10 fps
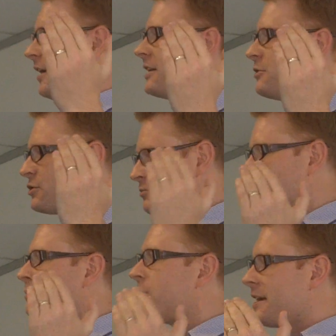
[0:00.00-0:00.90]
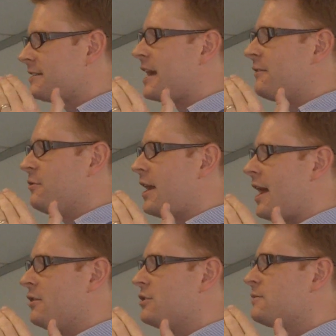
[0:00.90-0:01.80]
The idea is to compress that if you
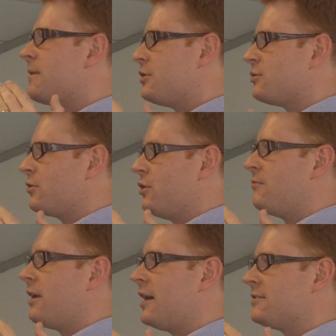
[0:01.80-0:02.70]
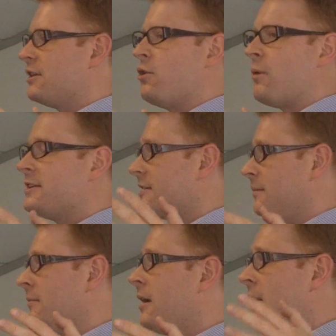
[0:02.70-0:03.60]
can, and just make sure that you realise that you're wasting